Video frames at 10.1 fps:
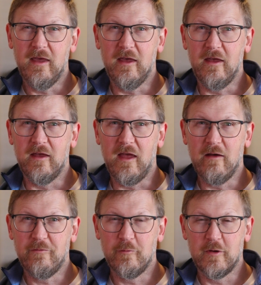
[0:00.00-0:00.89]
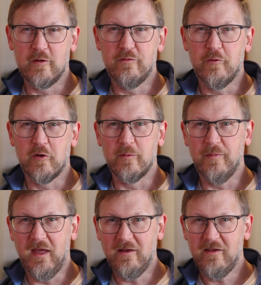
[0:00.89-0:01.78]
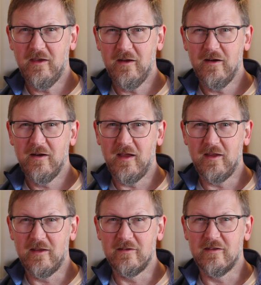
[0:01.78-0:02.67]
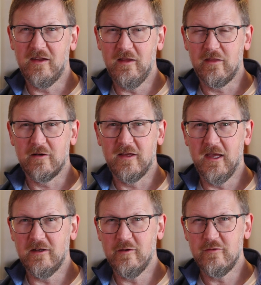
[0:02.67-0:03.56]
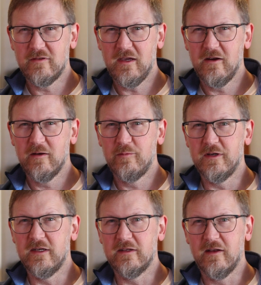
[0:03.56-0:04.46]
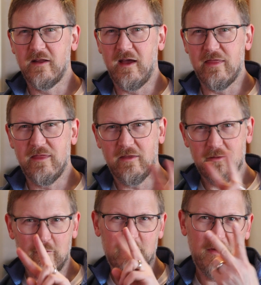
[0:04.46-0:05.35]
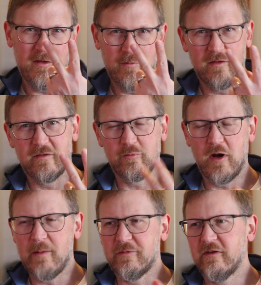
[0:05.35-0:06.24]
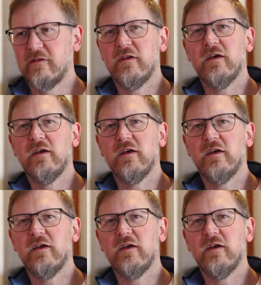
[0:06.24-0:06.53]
F-104 main gear and T-38 nose gear, but I think those may have been swapped.